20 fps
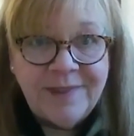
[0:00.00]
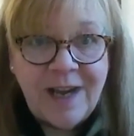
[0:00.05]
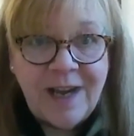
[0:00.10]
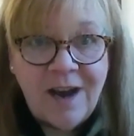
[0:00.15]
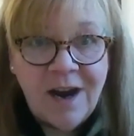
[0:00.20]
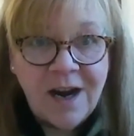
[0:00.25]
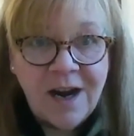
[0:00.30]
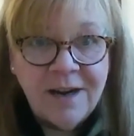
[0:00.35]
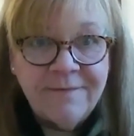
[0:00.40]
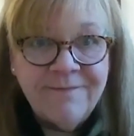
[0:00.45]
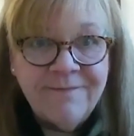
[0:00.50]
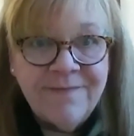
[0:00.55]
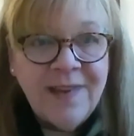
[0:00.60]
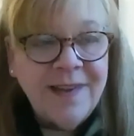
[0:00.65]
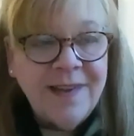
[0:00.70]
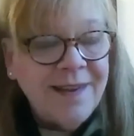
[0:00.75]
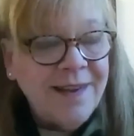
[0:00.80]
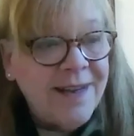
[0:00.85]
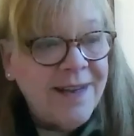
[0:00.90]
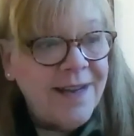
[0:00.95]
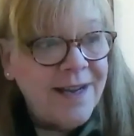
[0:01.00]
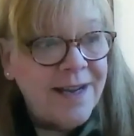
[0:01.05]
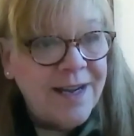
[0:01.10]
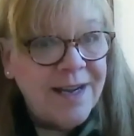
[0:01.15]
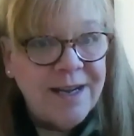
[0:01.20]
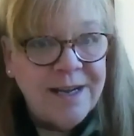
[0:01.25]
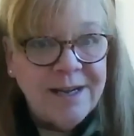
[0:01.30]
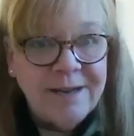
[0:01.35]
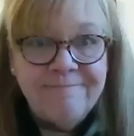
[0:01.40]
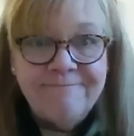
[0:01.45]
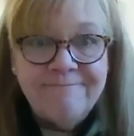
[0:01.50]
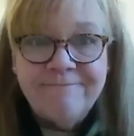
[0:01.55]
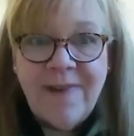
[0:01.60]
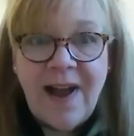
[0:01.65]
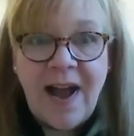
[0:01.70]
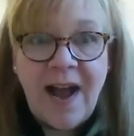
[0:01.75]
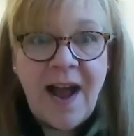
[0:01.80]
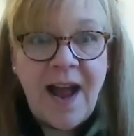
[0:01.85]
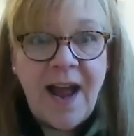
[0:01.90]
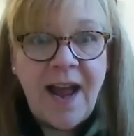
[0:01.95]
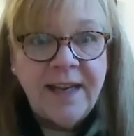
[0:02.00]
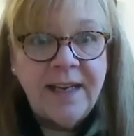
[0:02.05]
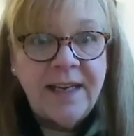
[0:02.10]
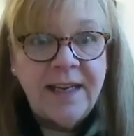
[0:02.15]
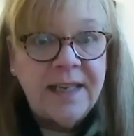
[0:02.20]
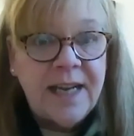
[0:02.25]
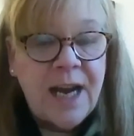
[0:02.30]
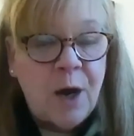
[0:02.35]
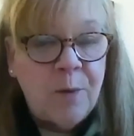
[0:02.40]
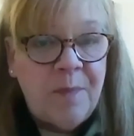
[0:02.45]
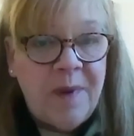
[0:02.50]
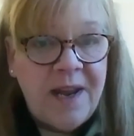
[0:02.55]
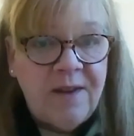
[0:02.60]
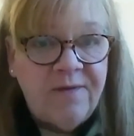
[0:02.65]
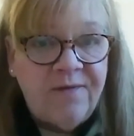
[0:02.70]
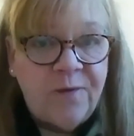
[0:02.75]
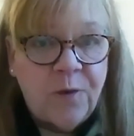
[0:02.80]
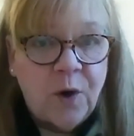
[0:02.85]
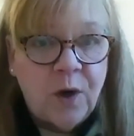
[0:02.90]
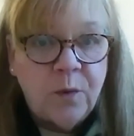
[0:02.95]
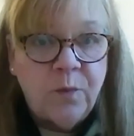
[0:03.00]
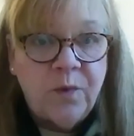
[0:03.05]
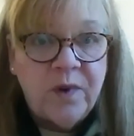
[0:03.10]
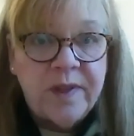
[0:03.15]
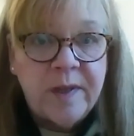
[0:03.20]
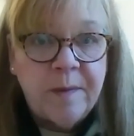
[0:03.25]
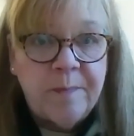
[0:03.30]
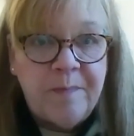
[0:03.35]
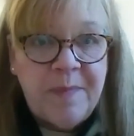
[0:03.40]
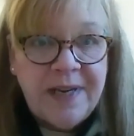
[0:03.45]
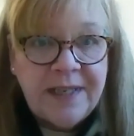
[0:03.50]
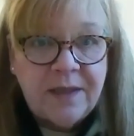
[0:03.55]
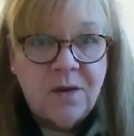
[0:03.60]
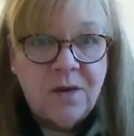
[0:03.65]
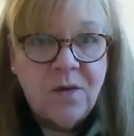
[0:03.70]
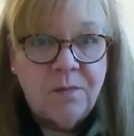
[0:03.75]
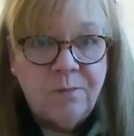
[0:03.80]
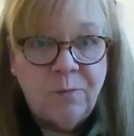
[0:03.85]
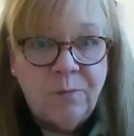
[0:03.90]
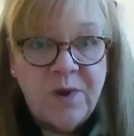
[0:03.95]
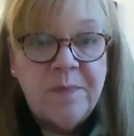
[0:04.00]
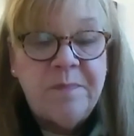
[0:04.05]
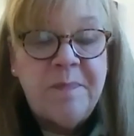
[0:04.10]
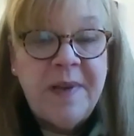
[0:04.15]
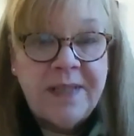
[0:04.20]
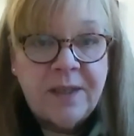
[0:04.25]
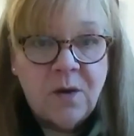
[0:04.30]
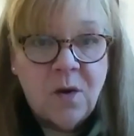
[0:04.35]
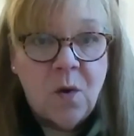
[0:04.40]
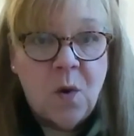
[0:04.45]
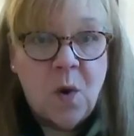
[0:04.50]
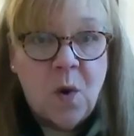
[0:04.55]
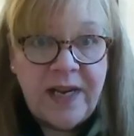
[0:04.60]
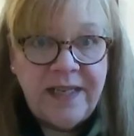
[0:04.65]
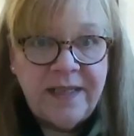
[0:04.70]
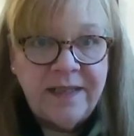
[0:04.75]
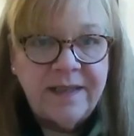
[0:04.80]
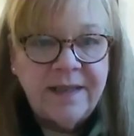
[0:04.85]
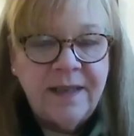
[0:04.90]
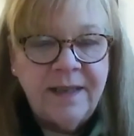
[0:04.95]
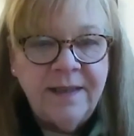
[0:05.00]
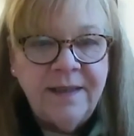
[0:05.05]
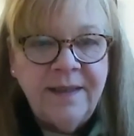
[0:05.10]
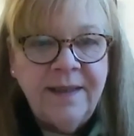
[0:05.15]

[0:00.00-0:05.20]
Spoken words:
car, I can now pay for it with Bitcoins.